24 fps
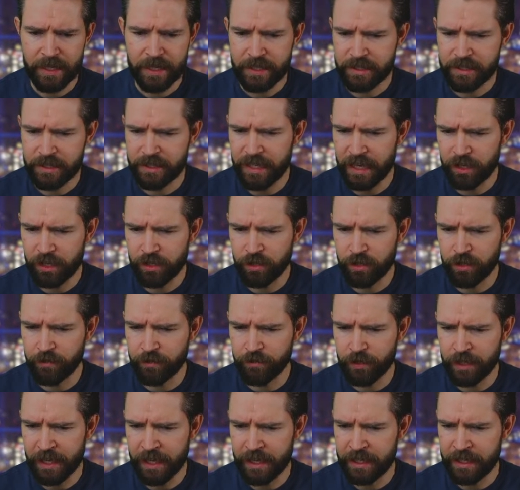section
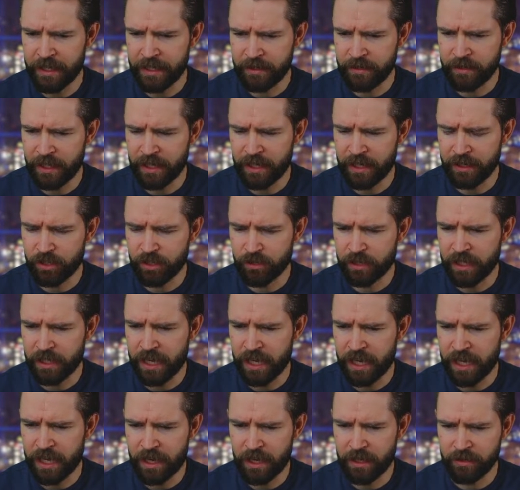of any like
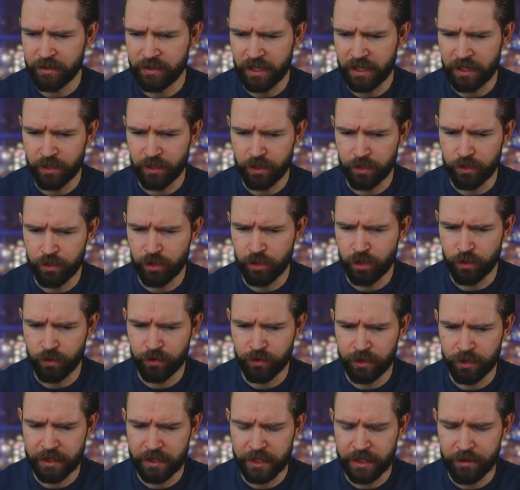car section,
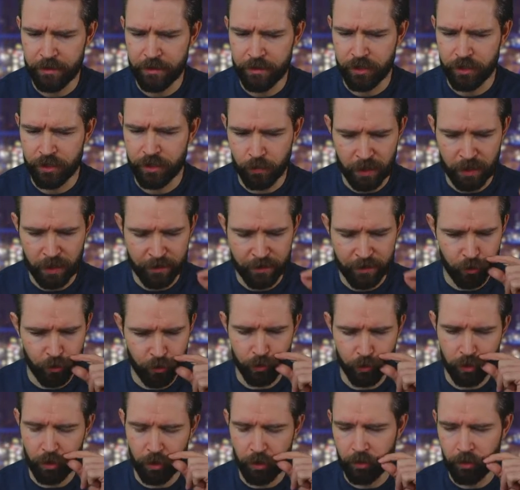choosing garage, whatever you
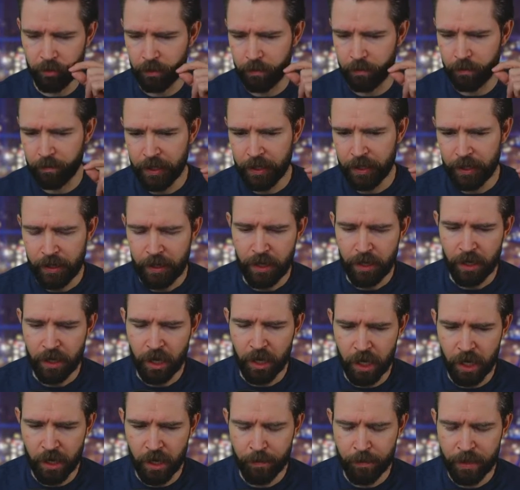would call them.
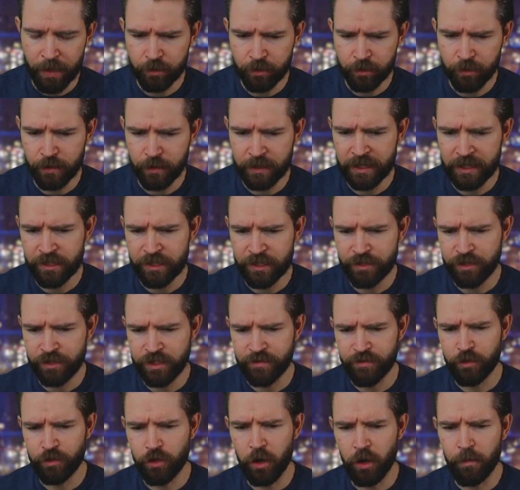But I'm going to do it in Legends.
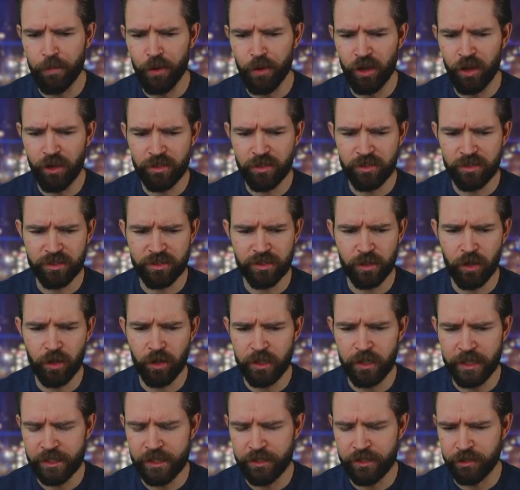If you've got Boss
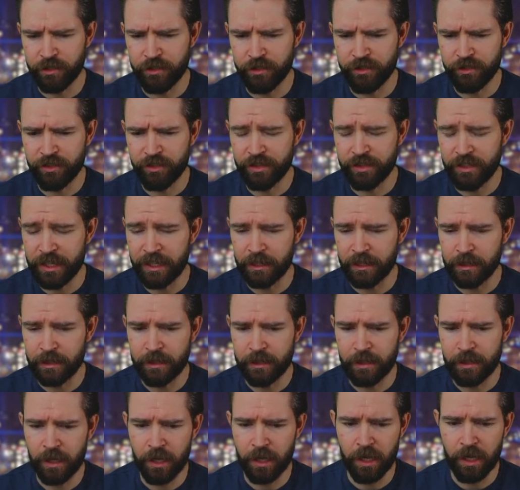or Legends still,
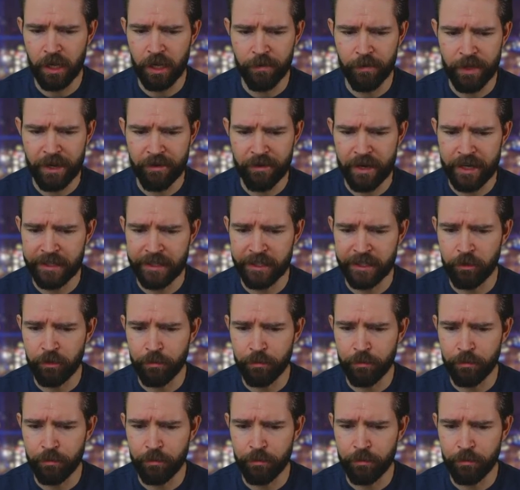they're ideal